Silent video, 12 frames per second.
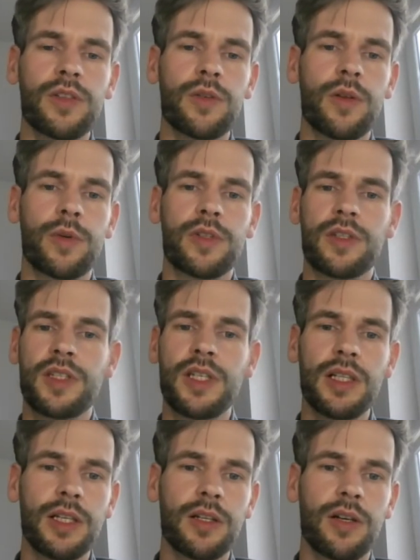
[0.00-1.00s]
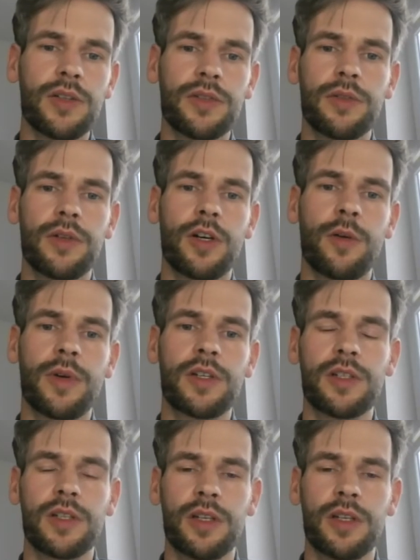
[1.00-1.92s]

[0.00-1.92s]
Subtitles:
So there was a ceiling also in how much